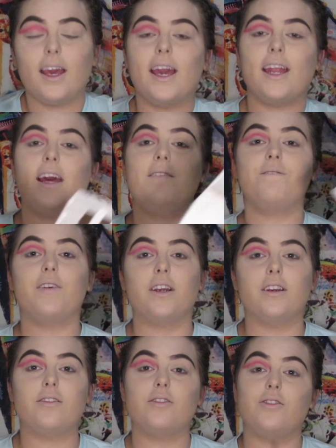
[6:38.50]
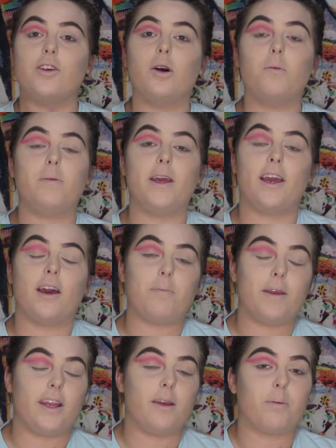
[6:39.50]
And at first, don't pick up
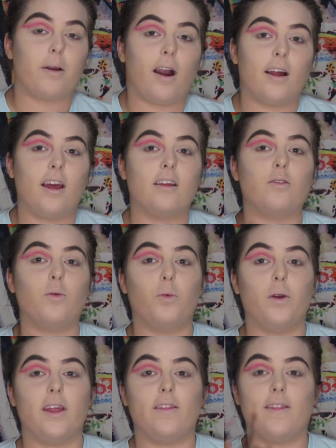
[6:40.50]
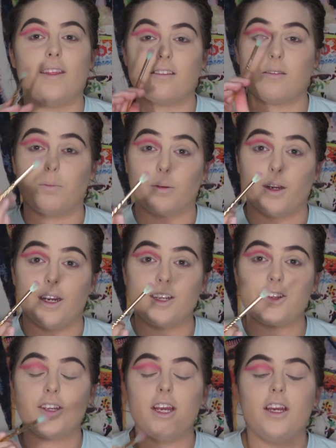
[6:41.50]
any product with this
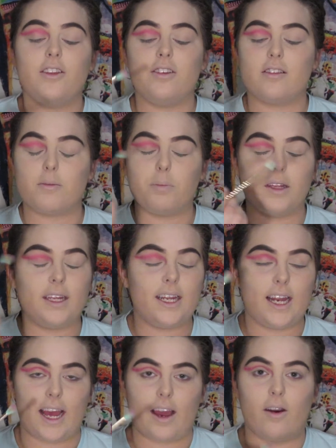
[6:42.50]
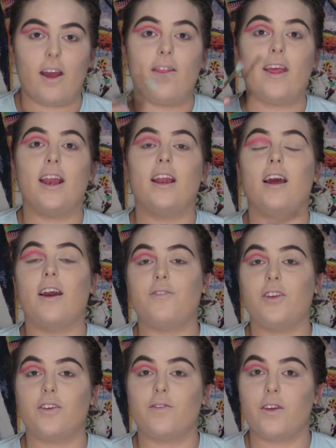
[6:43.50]
brush. Just blend it out, and then
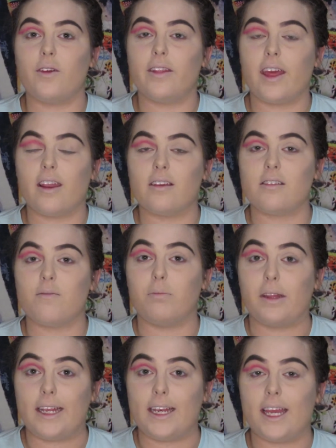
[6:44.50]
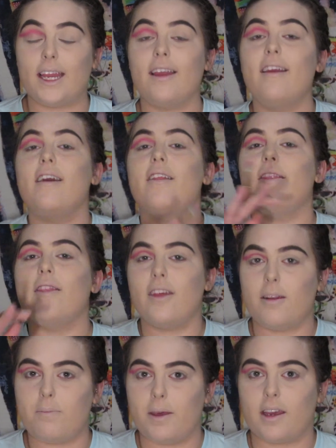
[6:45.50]
after a few layers of blending,
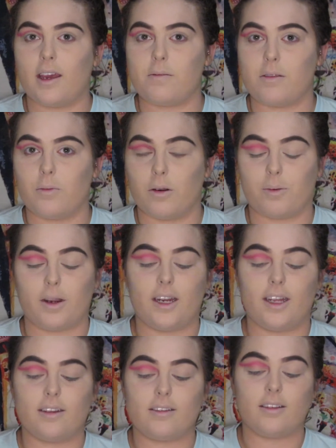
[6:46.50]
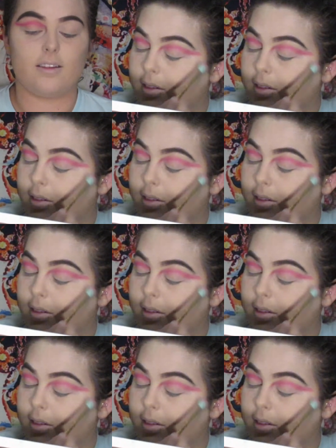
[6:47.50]
then pick up some more product.